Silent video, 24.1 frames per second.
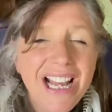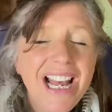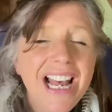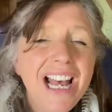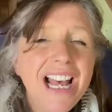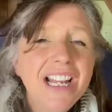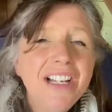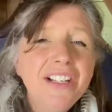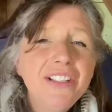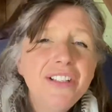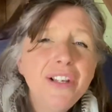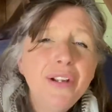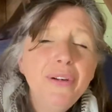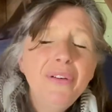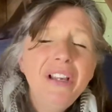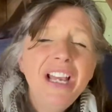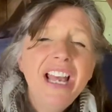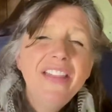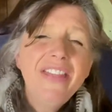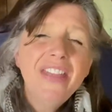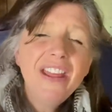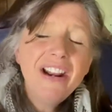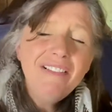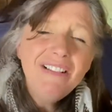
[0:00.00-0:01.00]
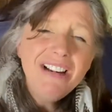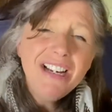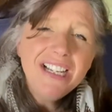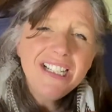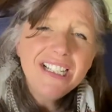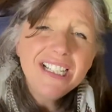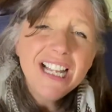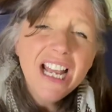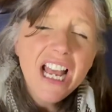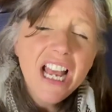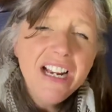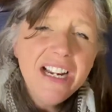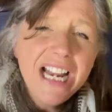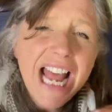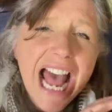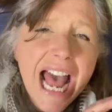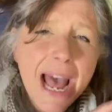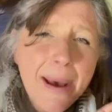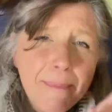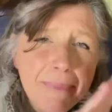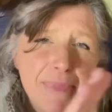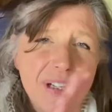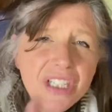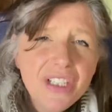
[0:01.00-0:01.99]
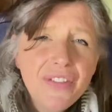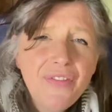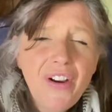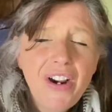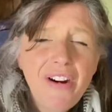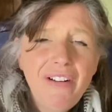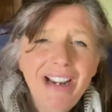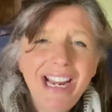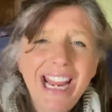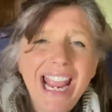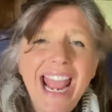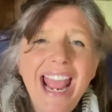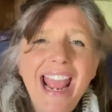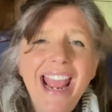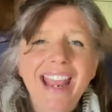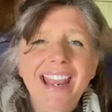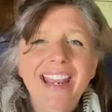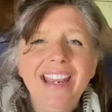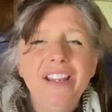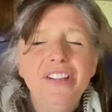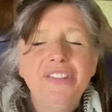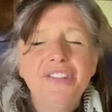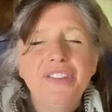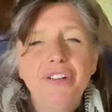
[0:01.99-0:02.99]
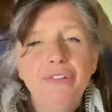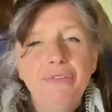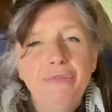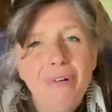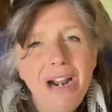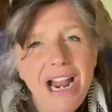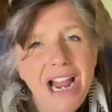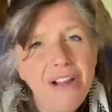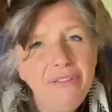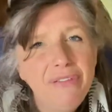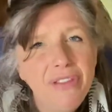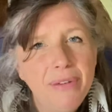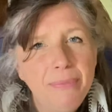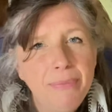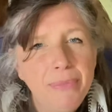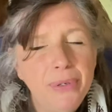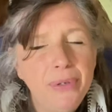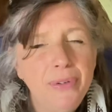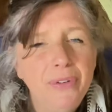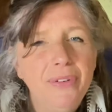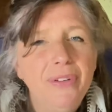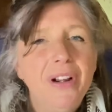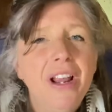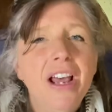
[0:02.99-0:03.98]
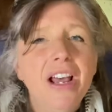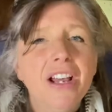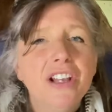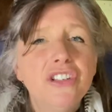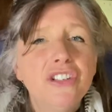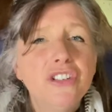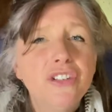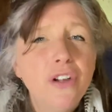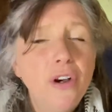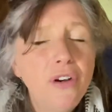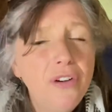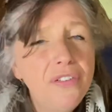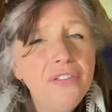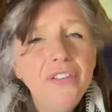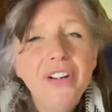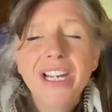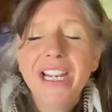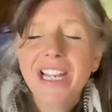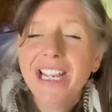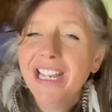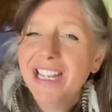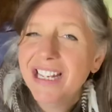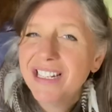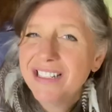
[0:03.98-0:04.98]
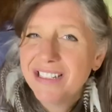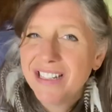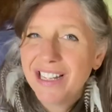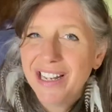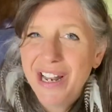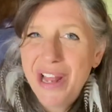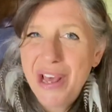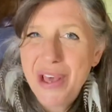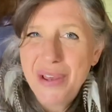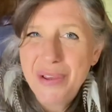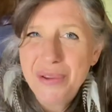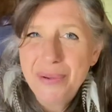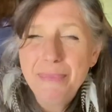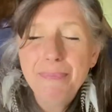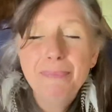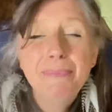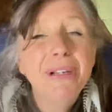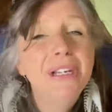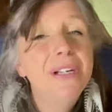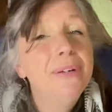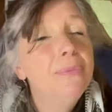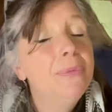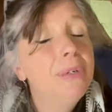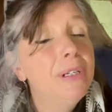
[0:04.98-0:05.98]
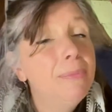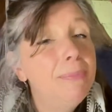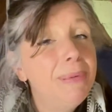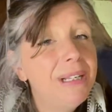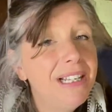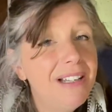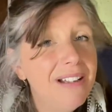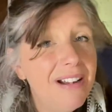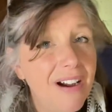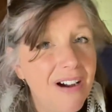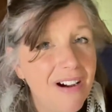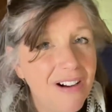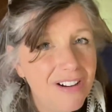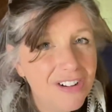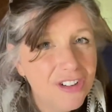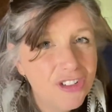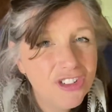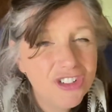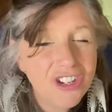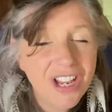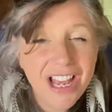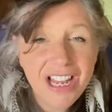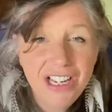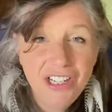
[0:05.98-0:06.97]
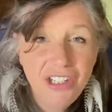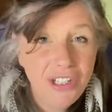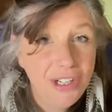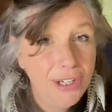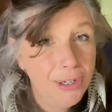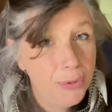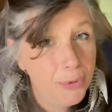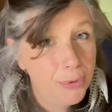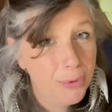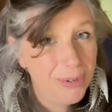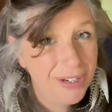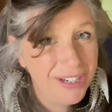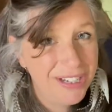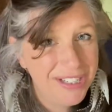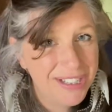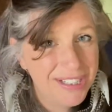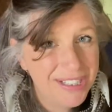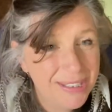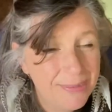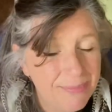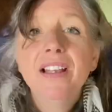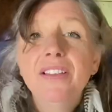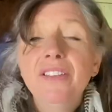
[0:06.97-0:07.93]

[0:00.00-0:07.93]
And so there is an atmospheric haze around the moon softening its glow, but it will be large and glorious.